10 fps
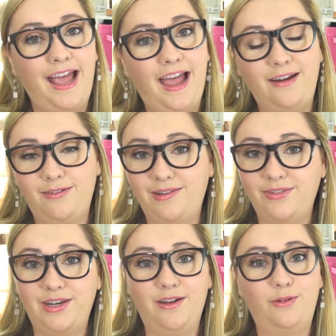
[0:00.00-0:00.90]
I don't
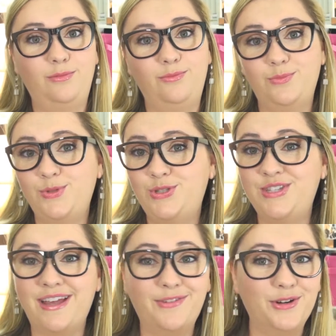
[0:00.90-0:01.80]
even know,
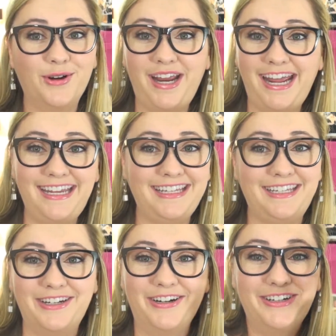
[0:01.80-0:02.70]
7 or 8
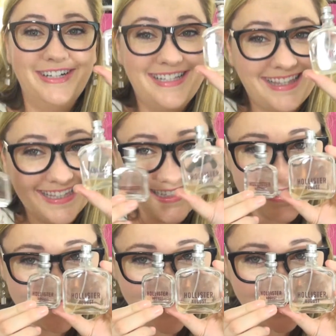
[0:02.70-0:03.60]
years.
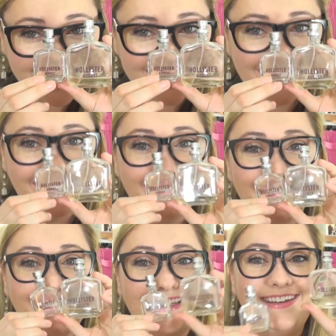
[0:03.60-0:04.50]
These bottles are
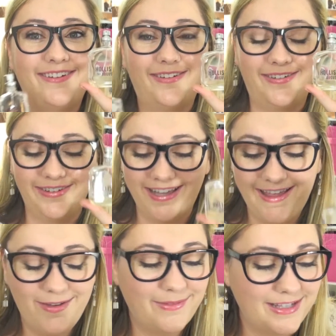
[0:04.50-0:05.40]
really old.
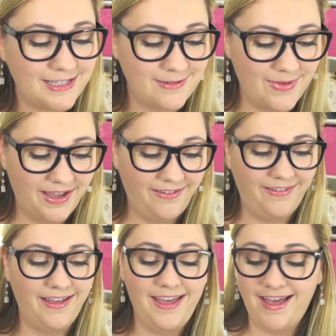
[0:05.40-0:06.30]
They
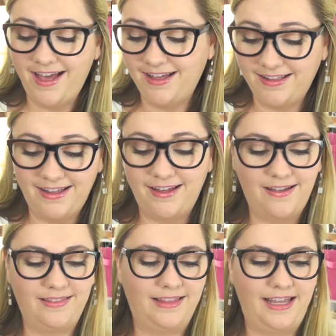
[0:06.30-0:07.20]
smell
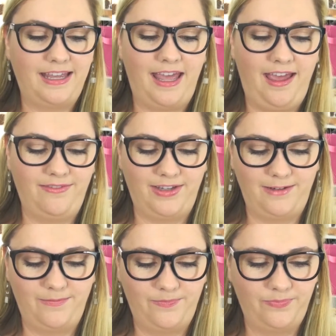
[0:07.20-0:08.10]
like
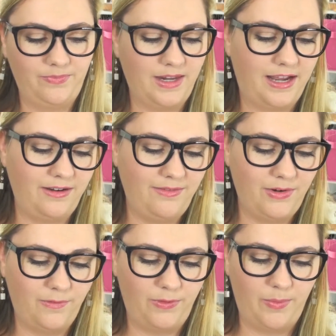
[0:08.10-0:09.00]
heaven. I don't even
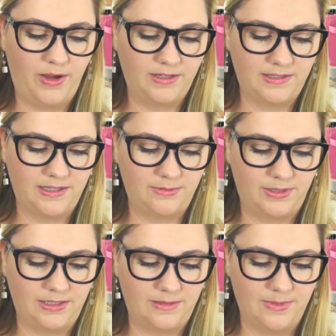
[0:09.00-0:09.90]
know if the box says
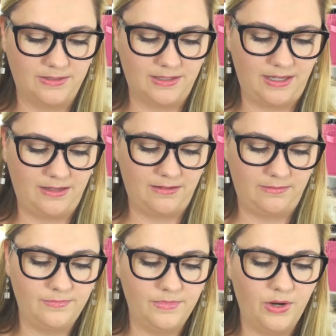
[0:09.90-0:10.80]
what it smells like.
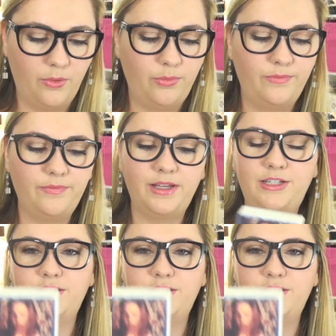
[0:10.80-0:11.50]
Nope. It